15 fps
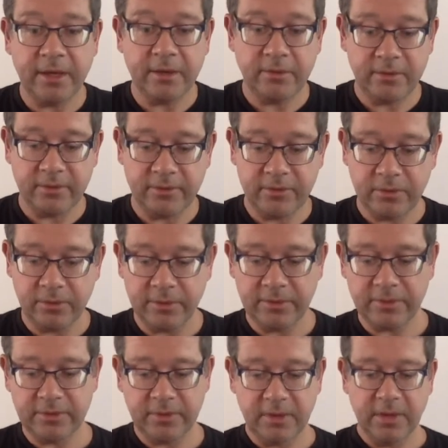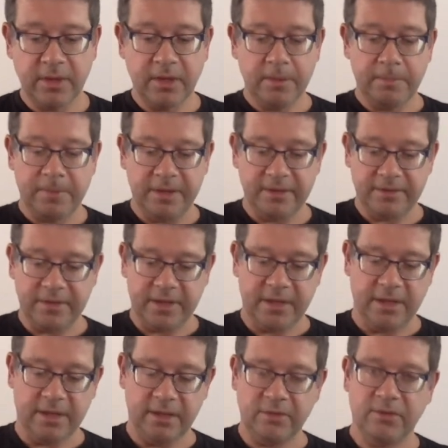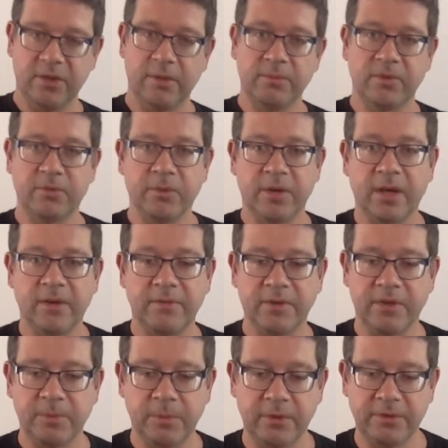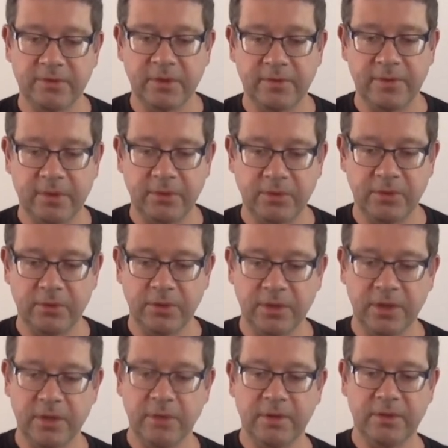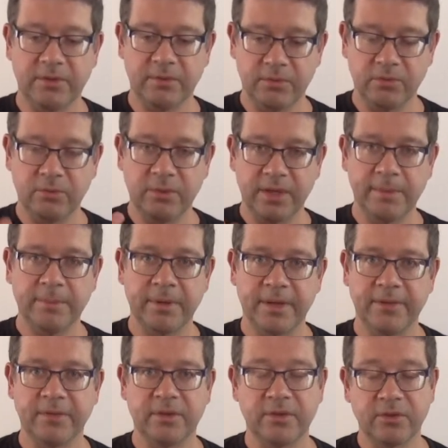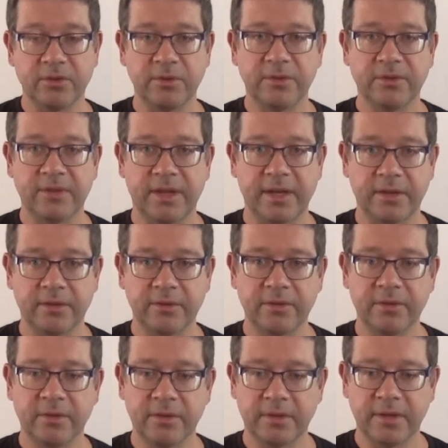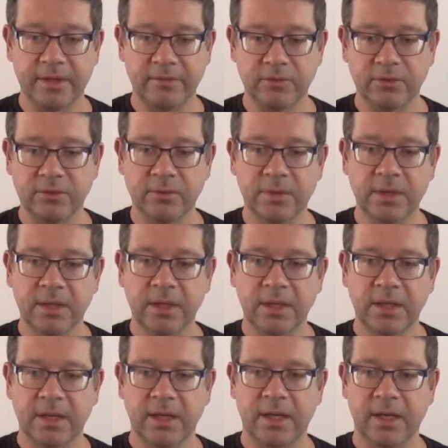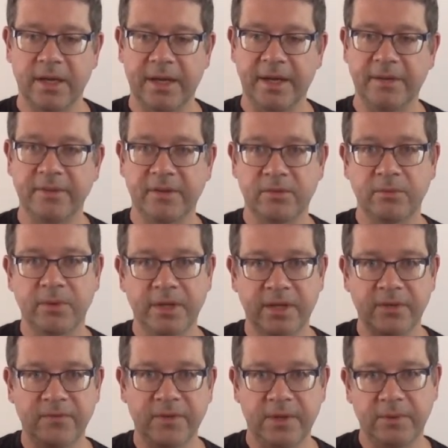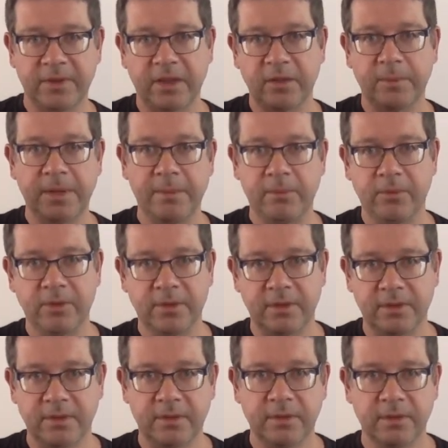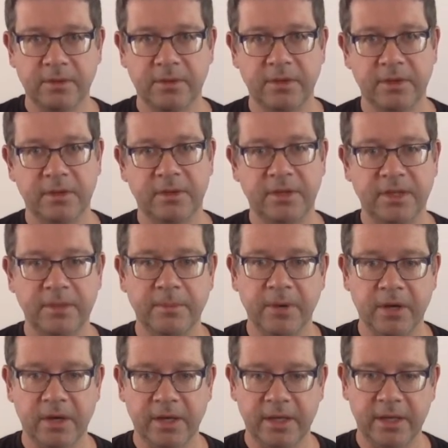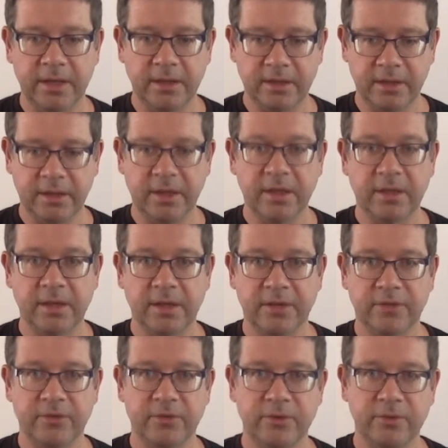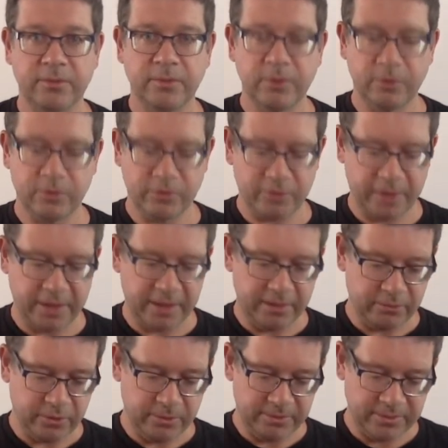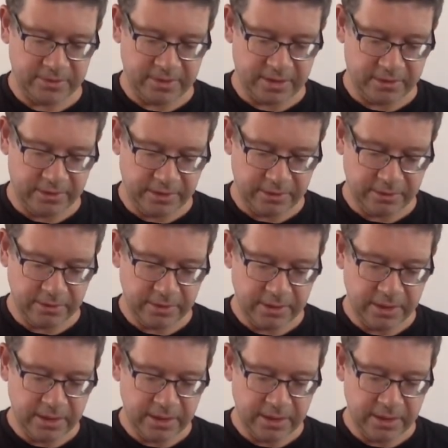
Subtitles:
out, of course. But in terms of what I've experienced so far with the audio, it's really pleasant. It's a good sound level, and it doesn't really interfere with other people that are nearby in a classroom or training room scenario.